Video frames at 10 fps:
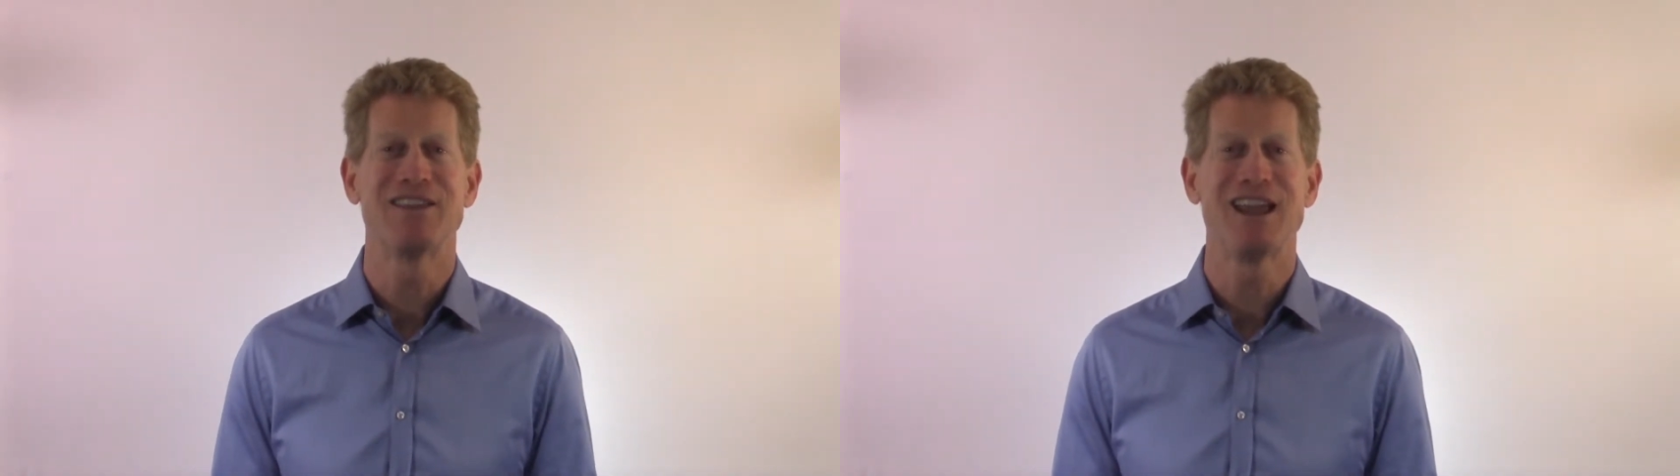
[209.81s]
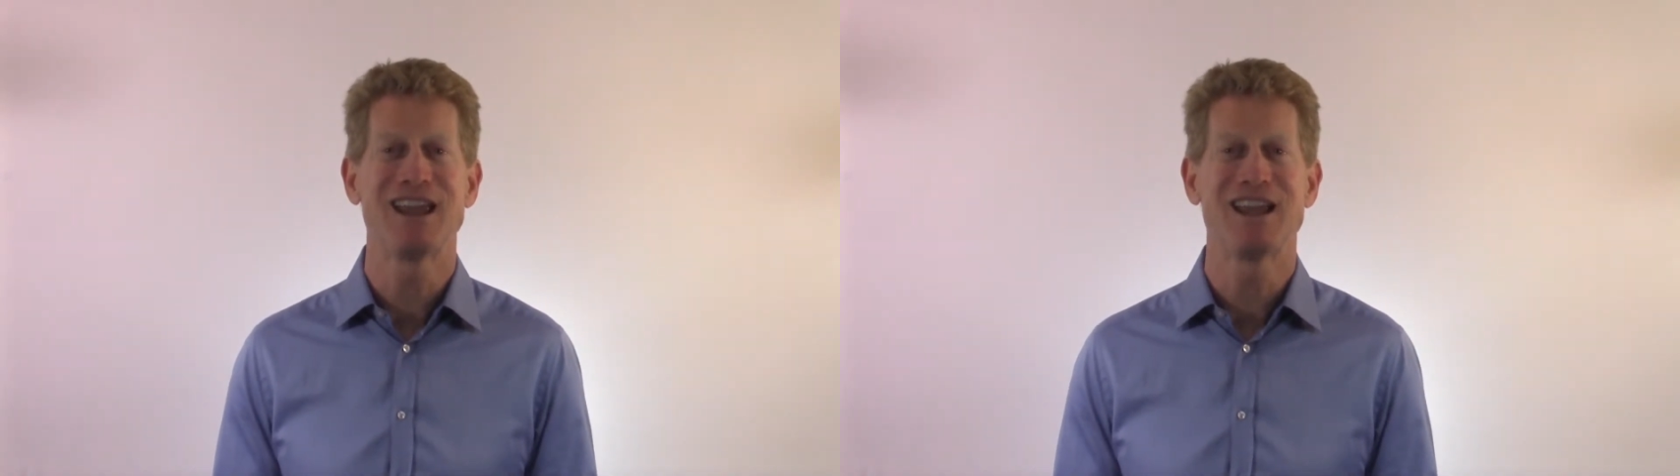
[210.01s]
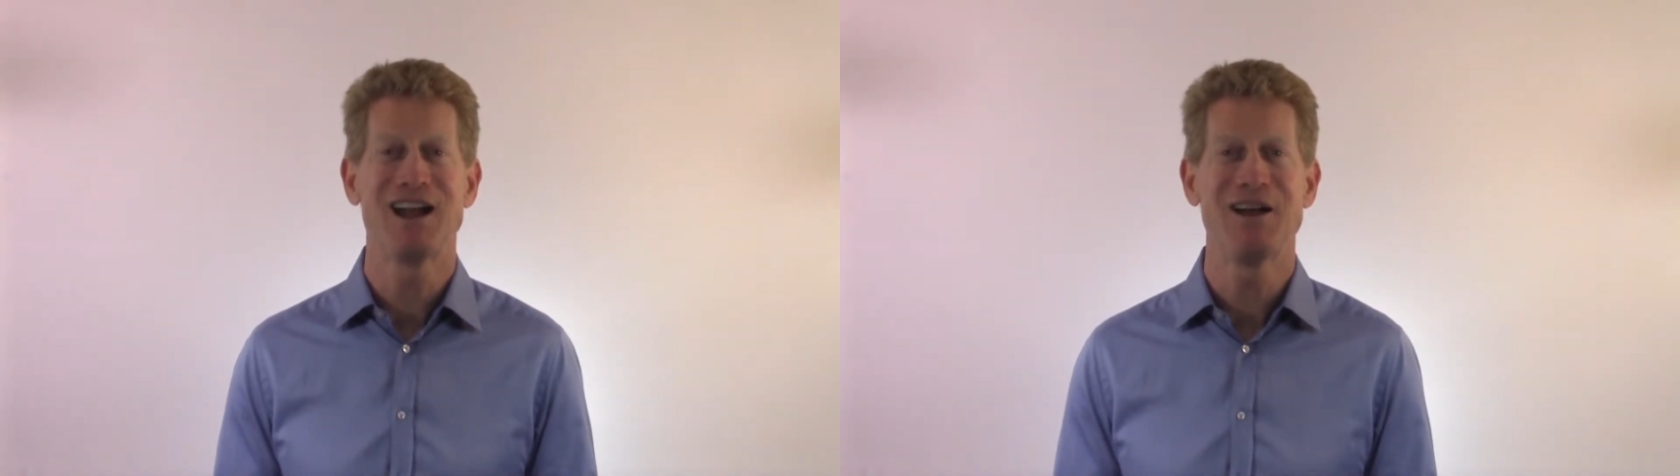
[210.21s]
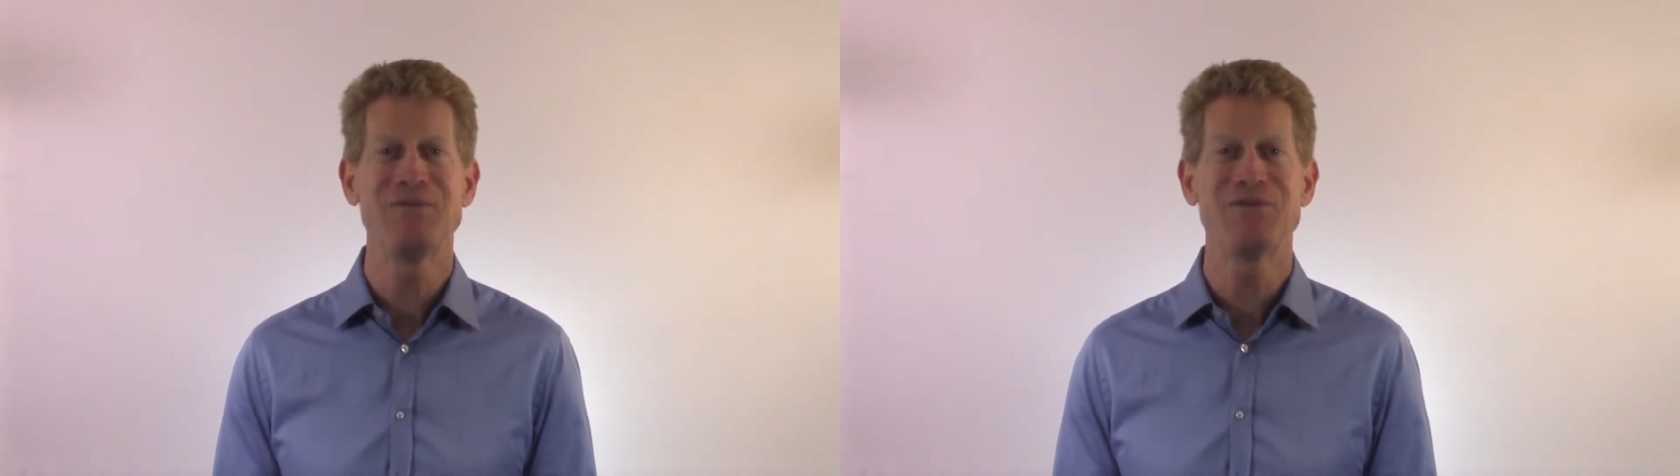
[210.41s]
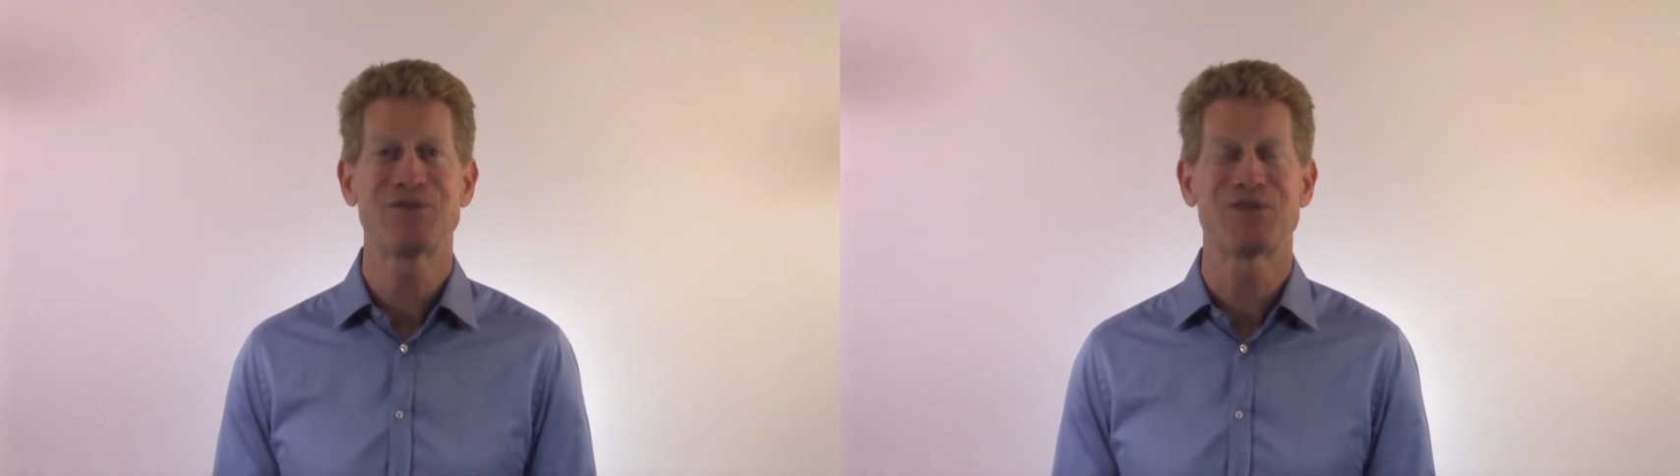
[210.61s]
They
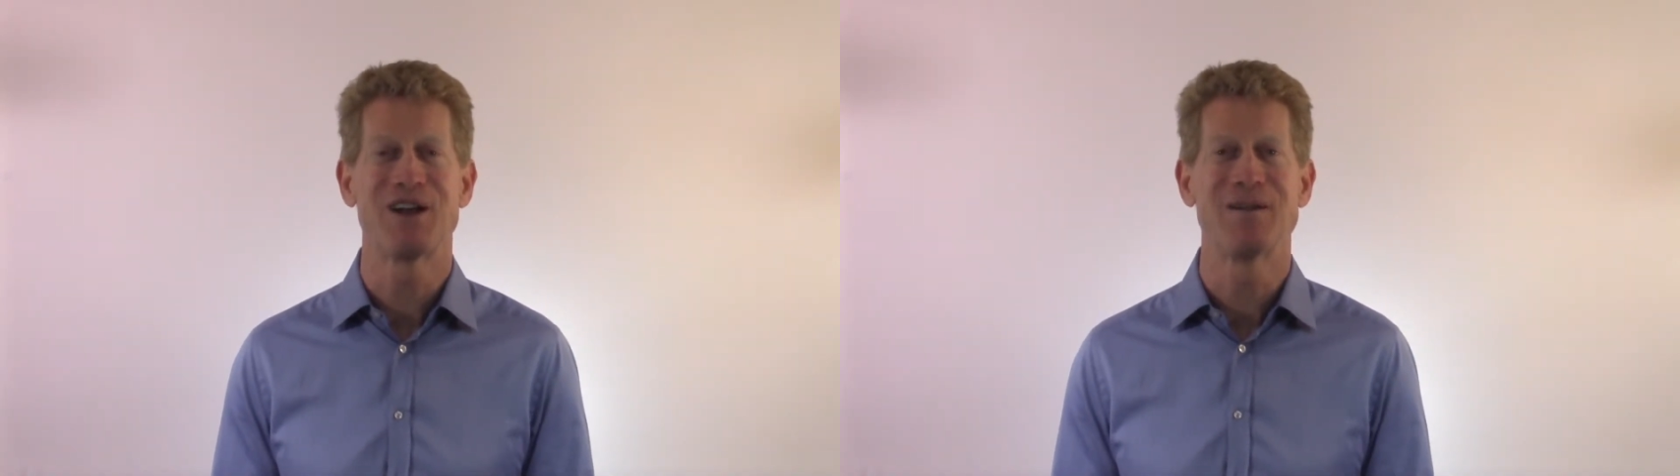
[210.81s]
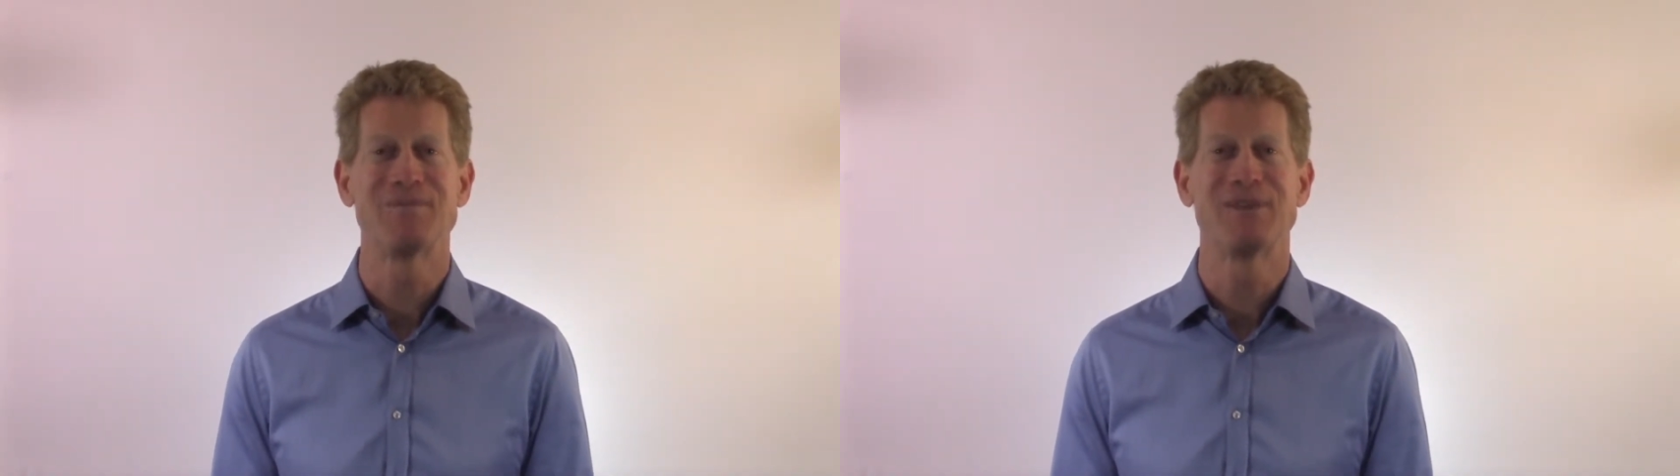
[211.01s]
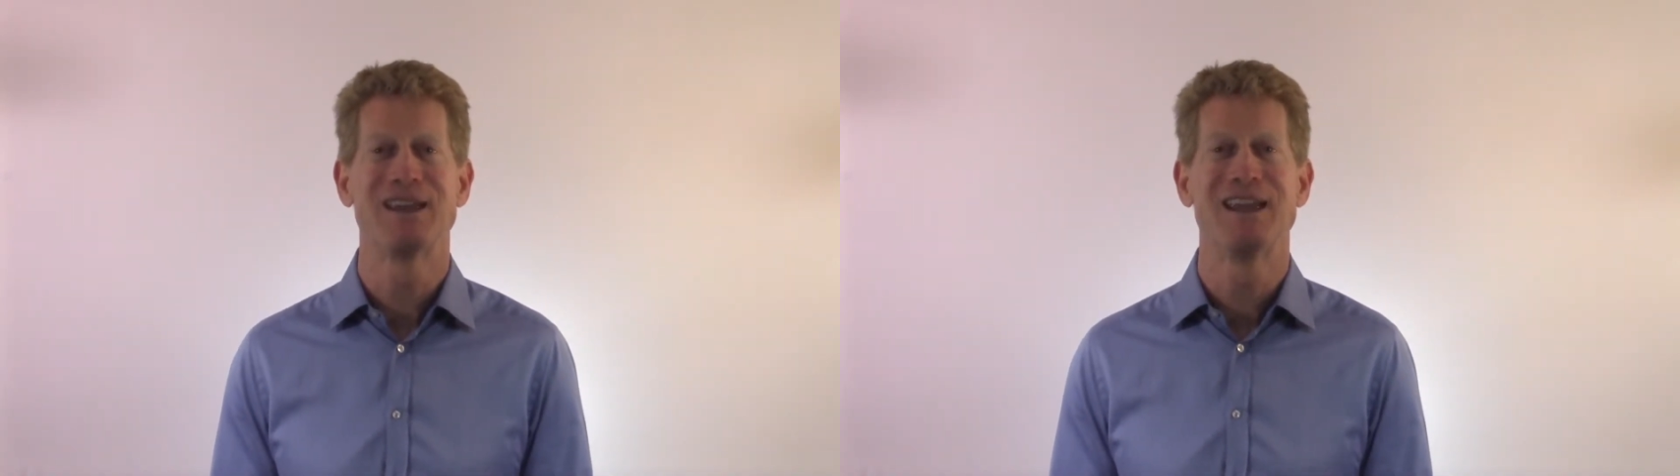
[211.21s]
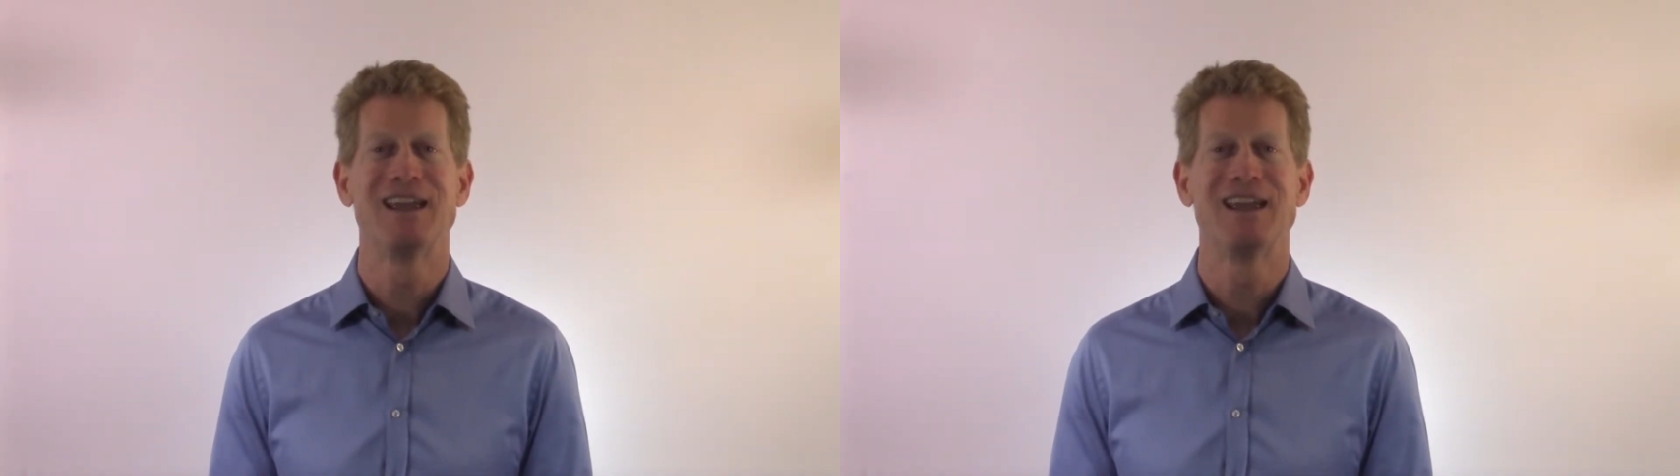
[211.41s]
come from